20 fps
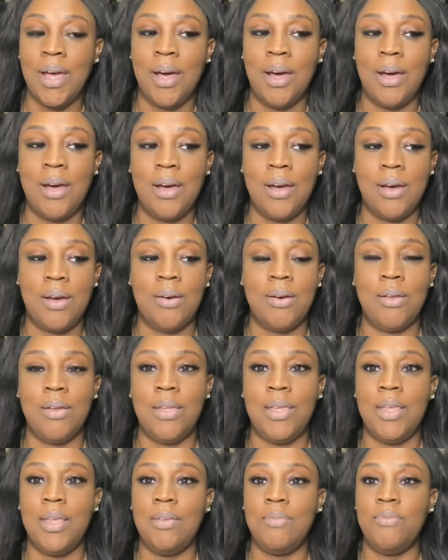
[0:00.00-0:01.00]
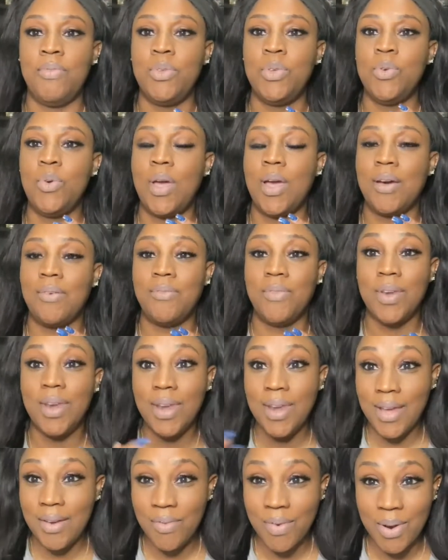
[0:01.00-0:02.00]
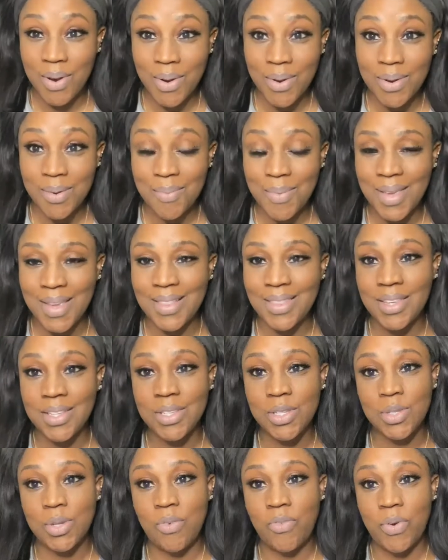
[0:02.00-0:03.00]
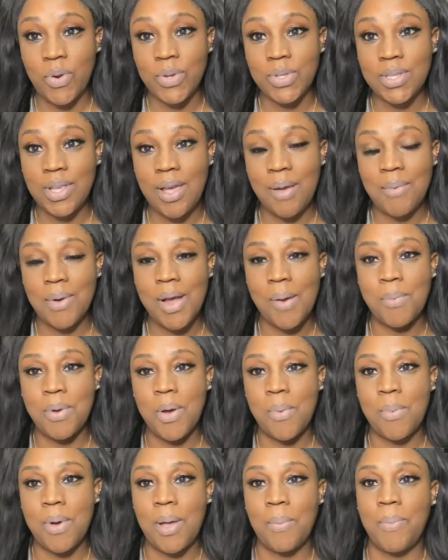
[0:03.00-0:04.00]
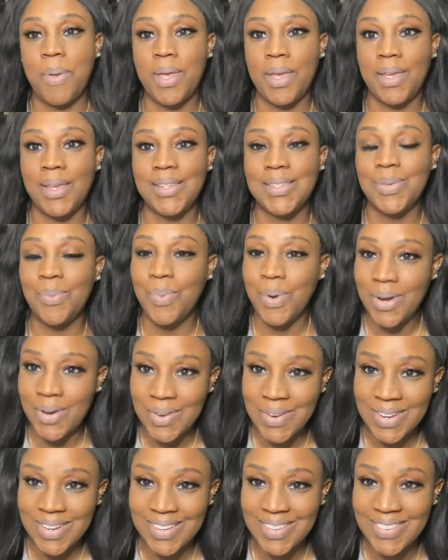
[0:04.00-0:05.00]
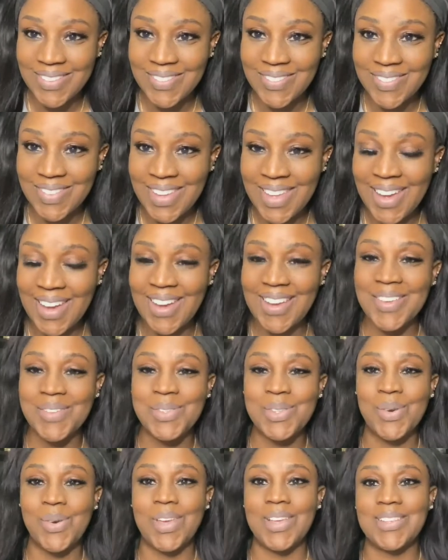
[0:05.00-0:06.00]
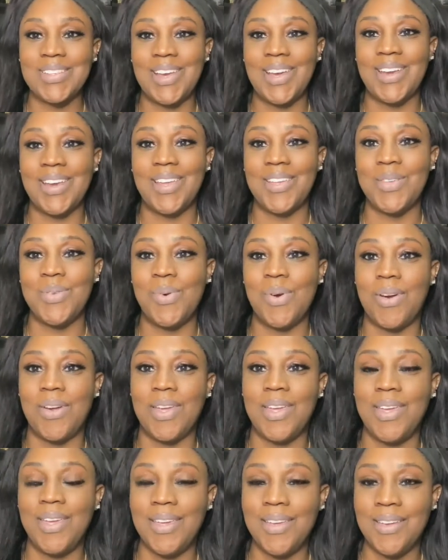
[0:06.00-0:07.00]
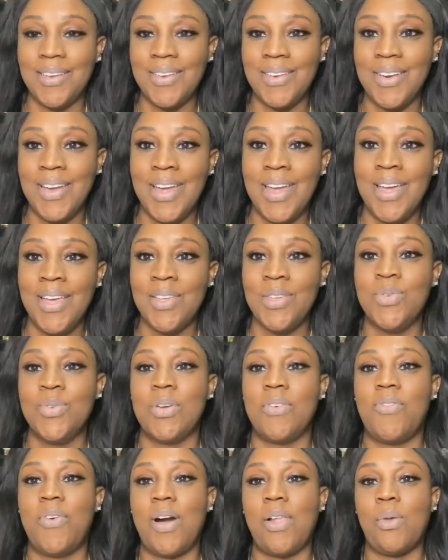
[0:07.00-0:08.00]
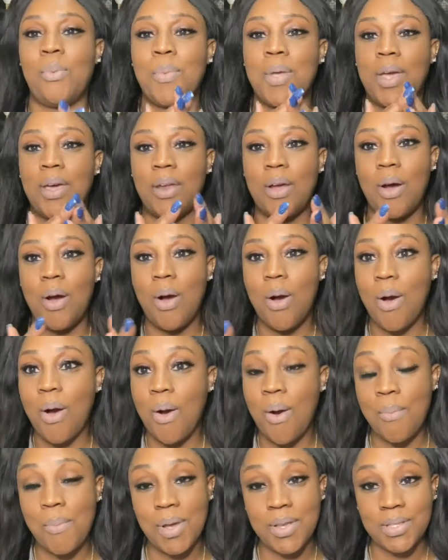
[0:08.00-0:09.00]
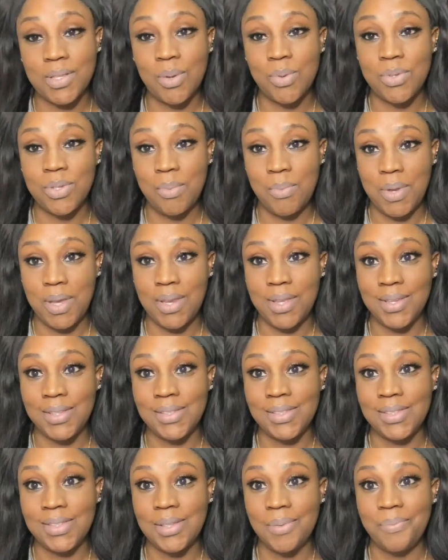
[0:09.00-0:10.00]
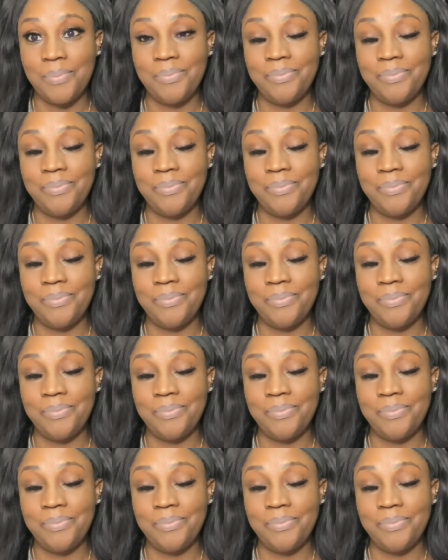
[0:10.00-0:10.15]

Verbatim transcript: Uh, if you have never heard of me, this is your first time coming on my page, welcome. I am so excited that you are here. You can follow me on all my social medias.